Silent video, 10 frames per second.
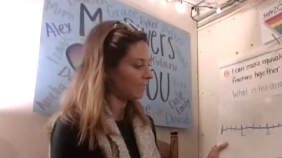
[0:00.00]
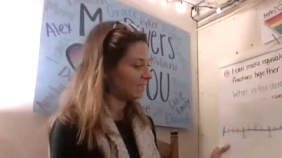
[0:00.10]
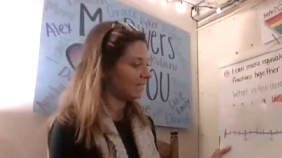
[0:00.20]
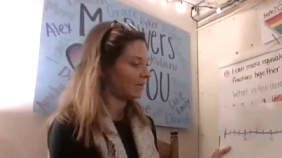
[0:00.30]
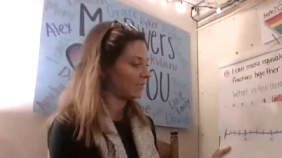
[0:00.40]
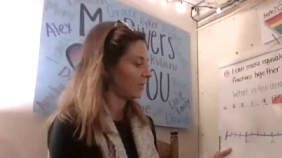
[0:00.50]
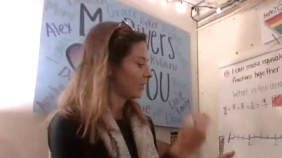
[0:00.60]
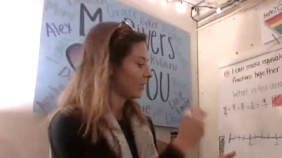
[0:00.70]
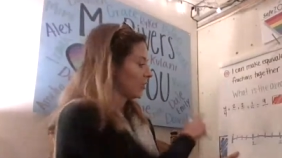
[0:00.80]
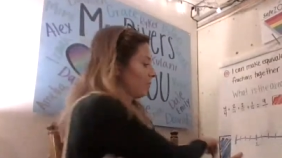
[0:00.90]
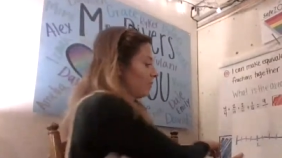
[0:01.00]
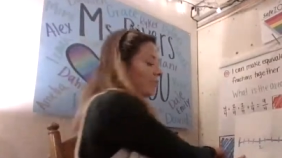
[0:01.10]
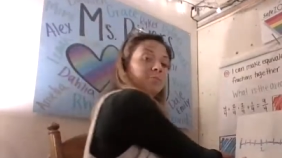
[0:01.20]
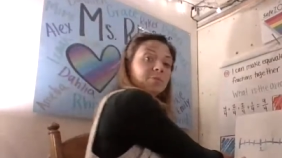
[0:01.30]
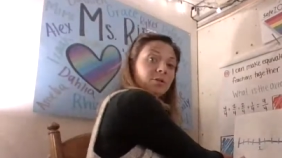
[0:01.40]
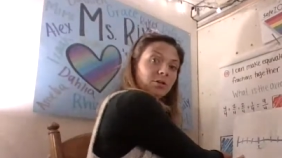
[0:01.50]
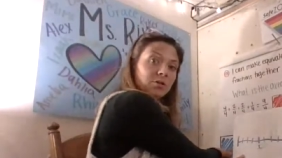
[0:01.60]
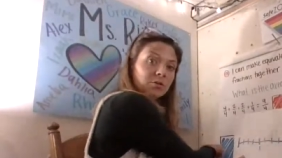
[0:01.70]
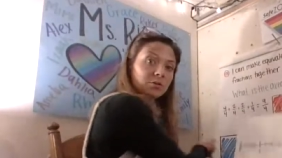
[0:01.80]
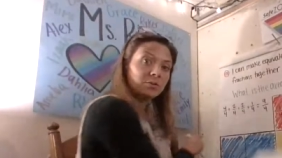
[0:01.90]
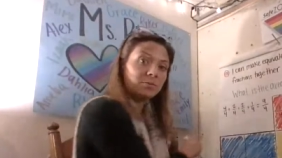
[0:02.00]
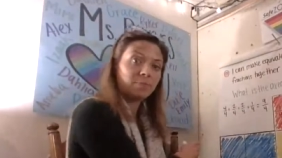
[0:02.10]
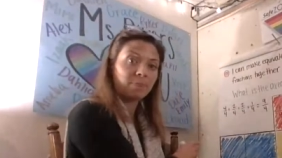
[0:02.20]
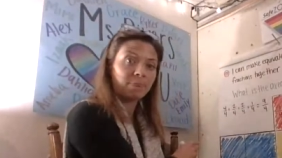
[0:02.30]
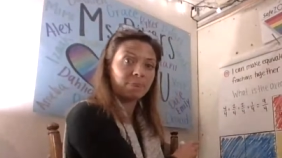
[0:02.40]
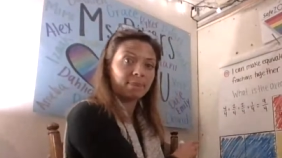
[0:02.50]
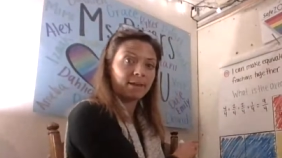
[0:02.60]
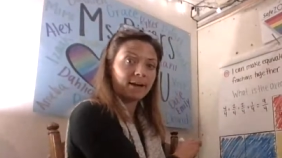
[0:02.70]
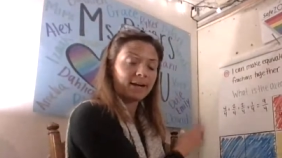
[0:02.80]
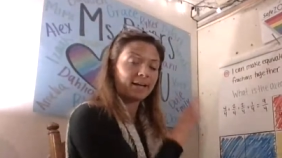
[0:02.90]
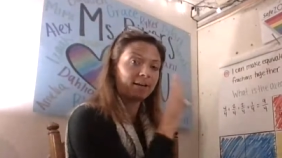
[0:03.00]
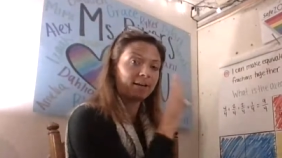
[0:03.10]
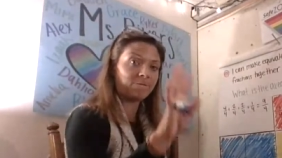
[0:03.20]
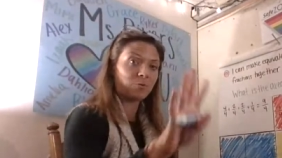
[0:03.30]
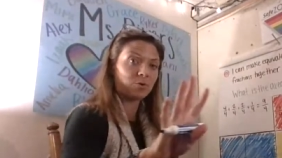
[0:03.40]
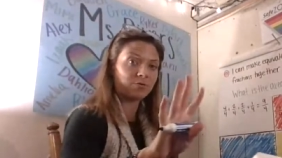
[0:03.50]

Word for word: Now, with the blue, I had four